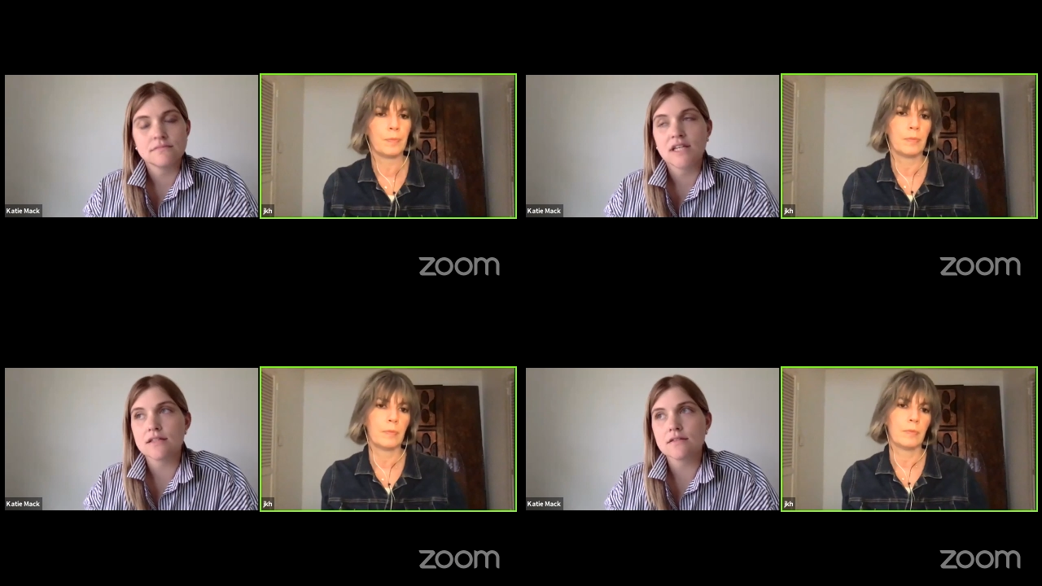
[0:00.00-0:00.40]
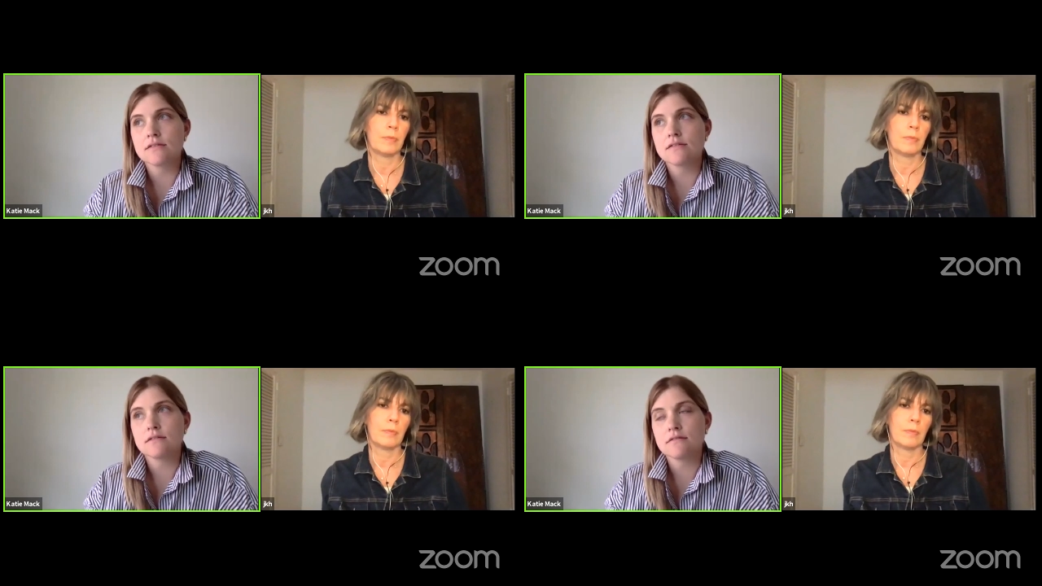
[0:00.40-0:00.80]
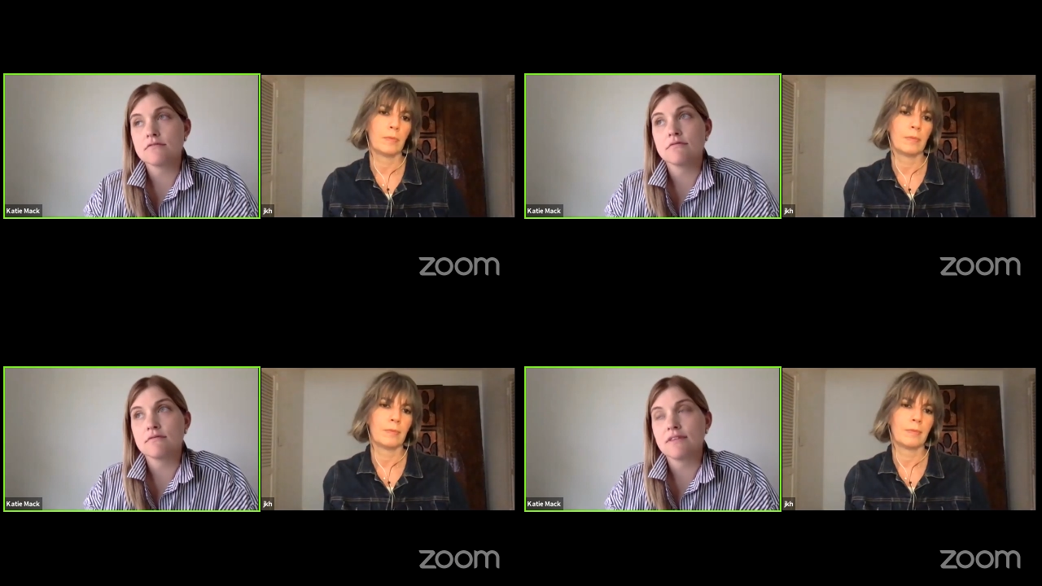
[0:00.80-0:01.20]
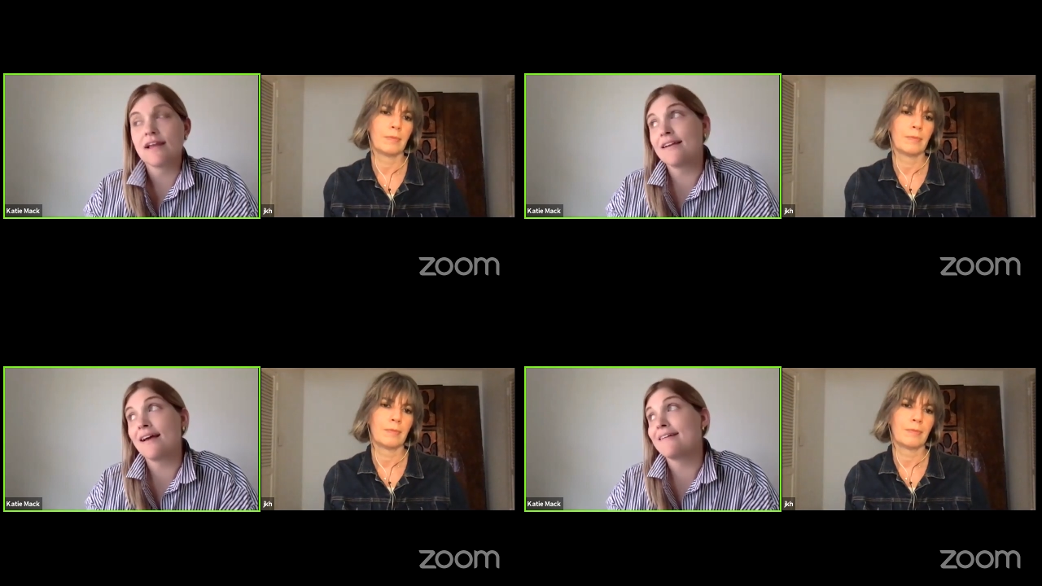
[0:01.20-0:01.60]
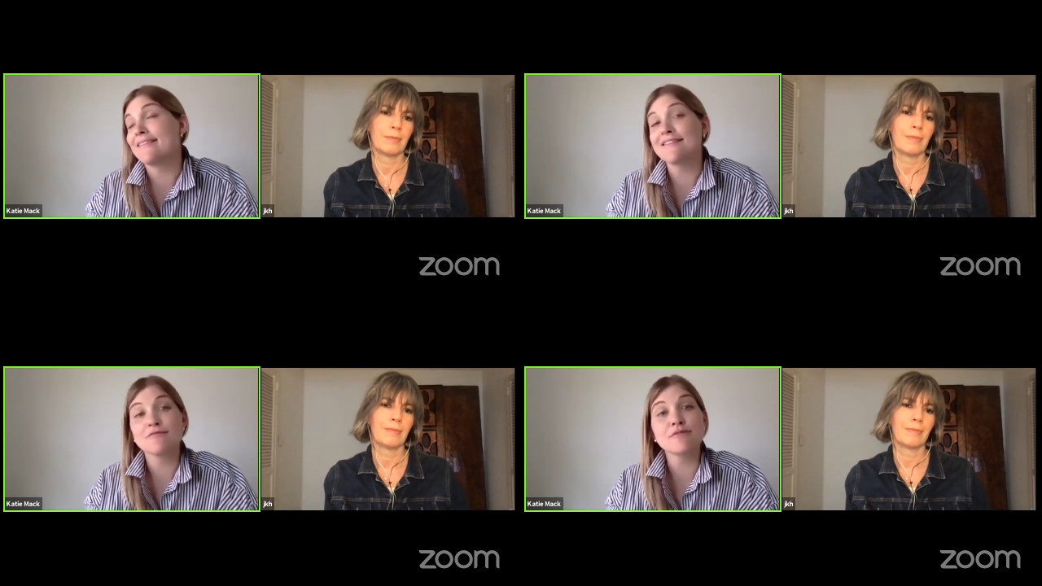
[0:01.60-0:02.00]
Speaker 1: That's that yeah,
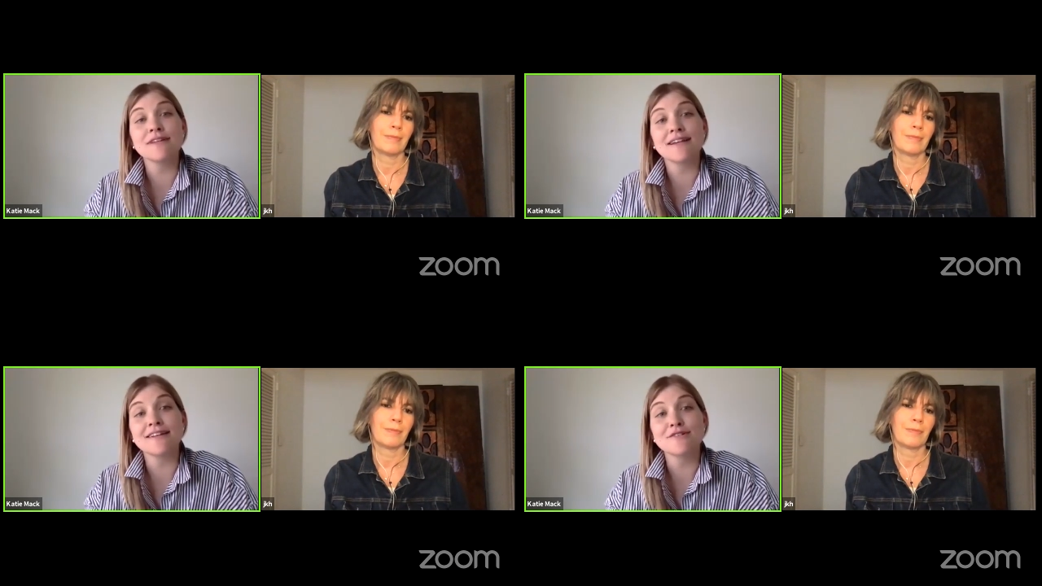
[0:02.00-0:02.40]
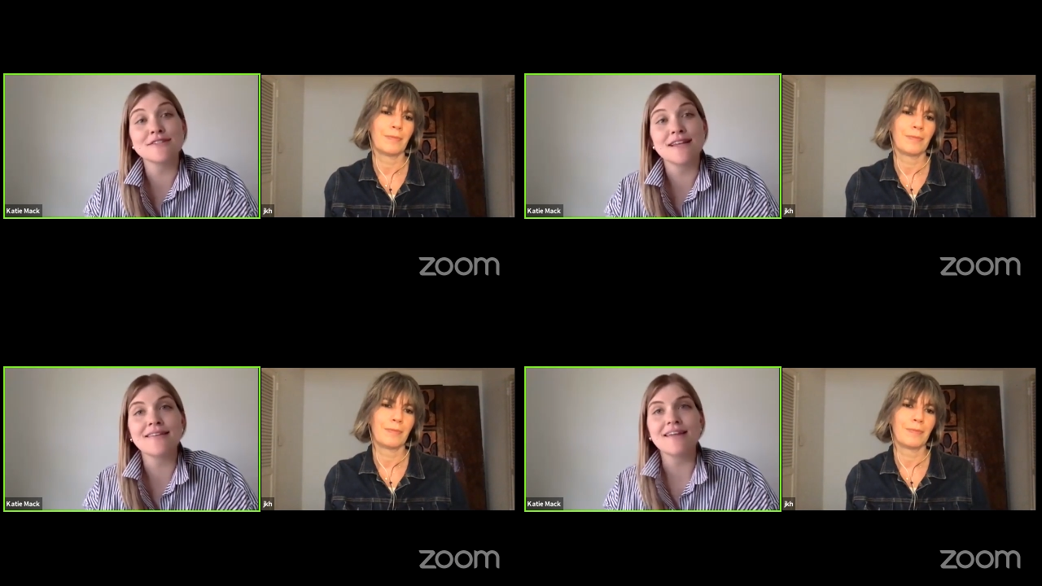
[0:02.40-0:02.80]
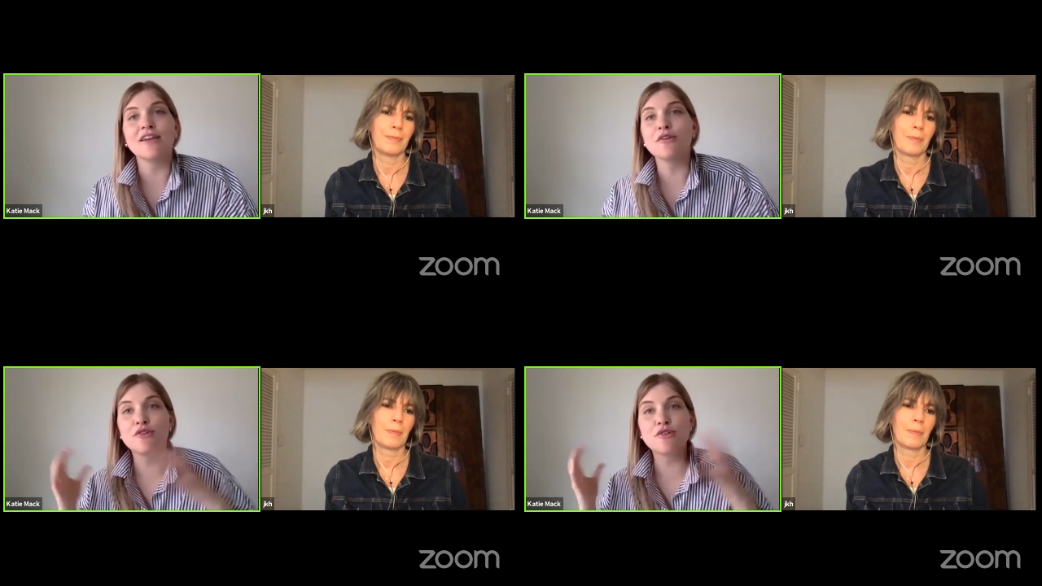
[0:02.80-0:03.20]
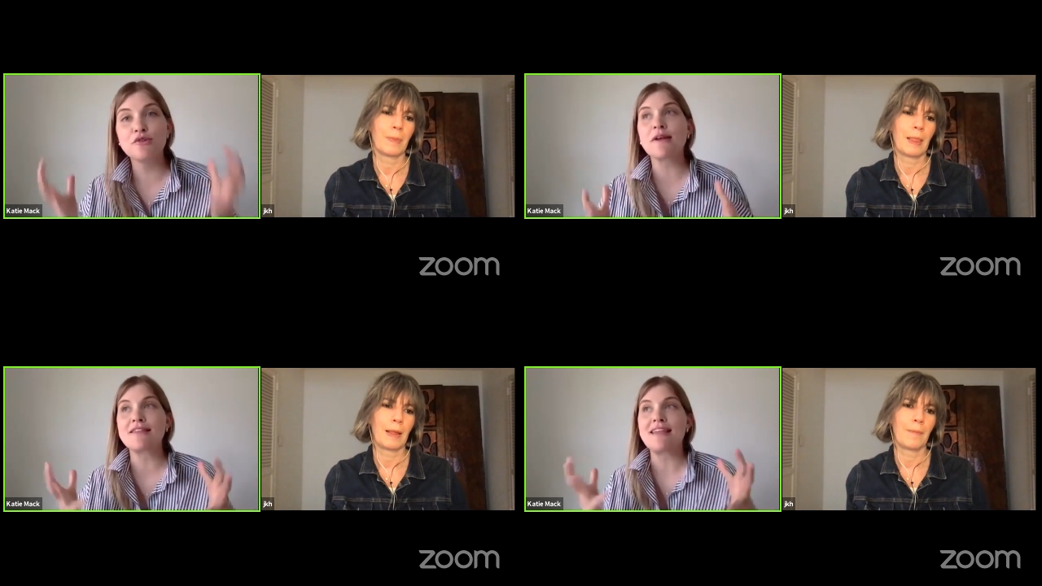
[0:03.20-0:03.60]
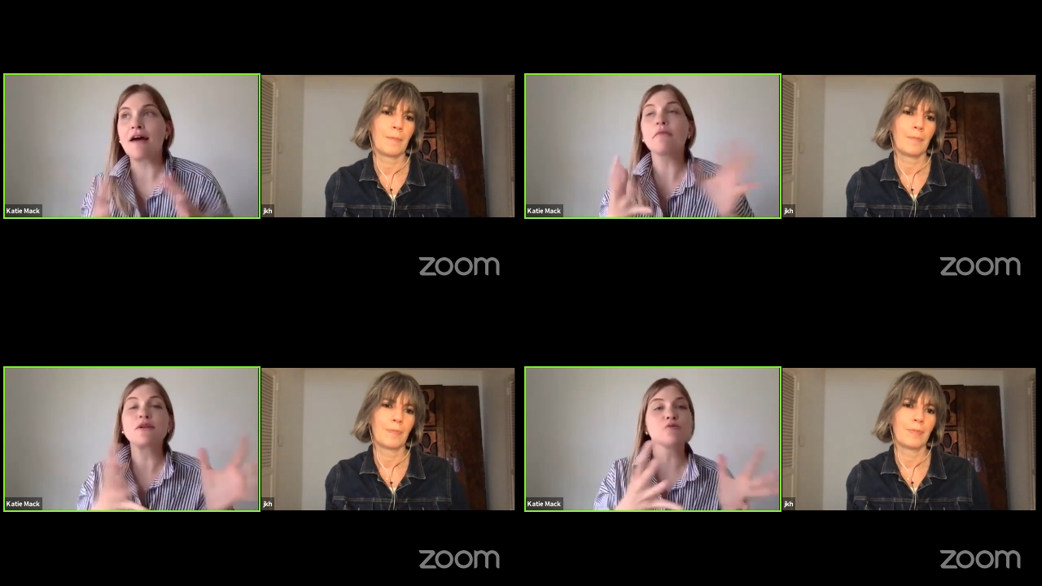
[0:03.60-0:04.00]
that's really interesting. Like you're doing
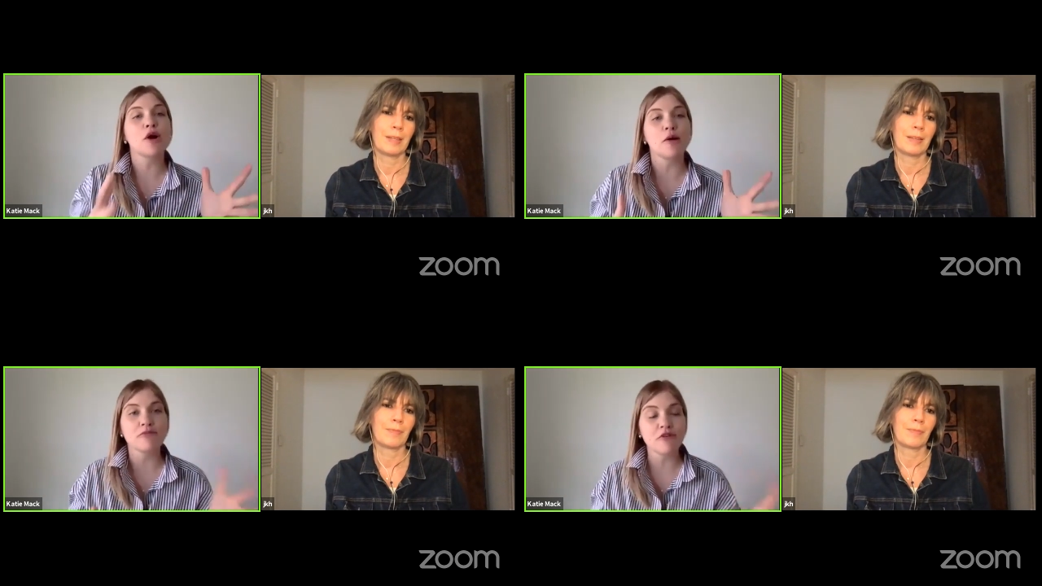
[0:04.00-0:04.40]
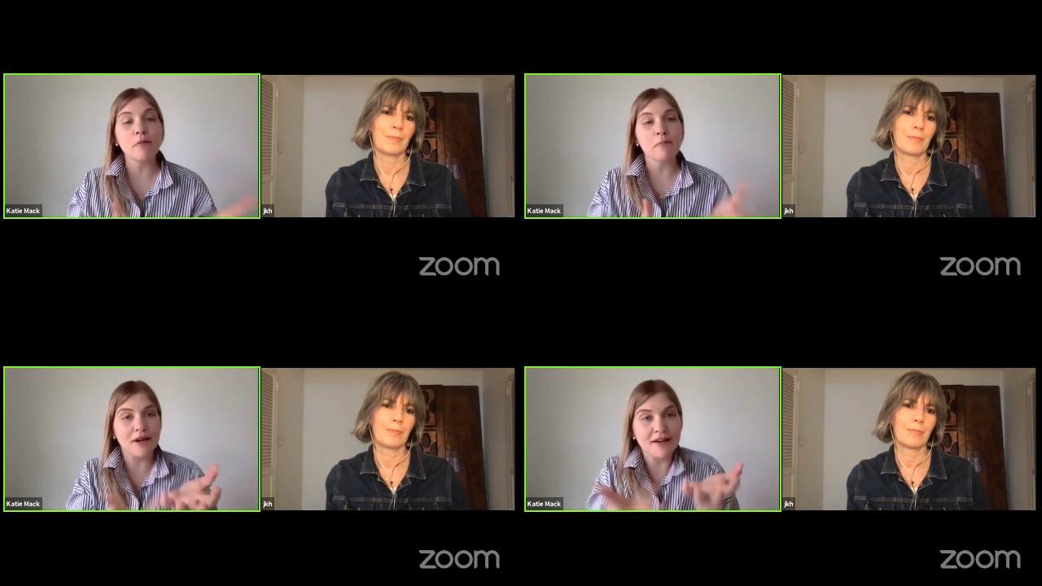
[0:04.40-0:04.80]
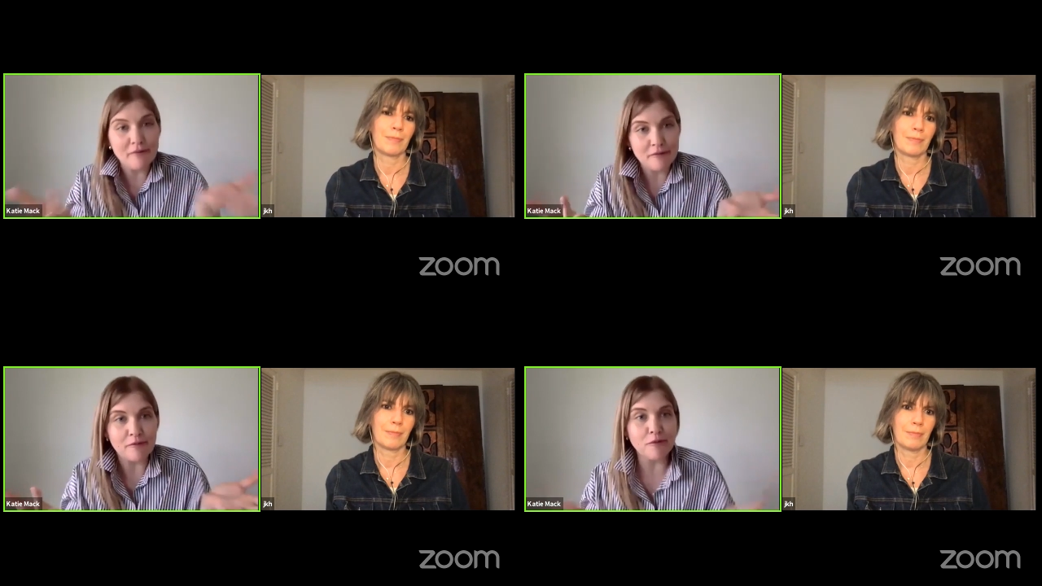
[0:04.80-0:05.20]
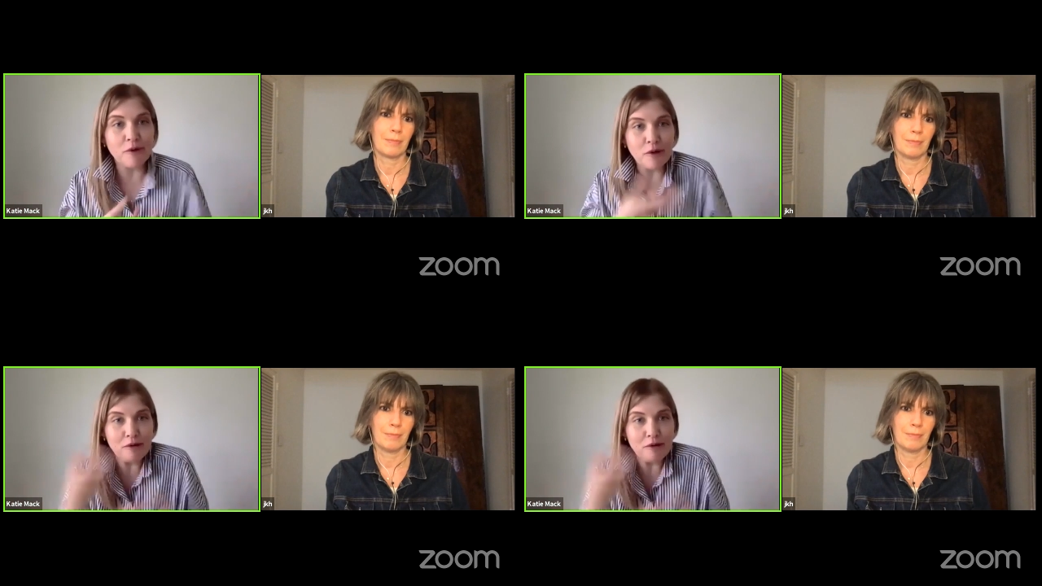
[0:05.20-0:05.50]
that much work up front, but it will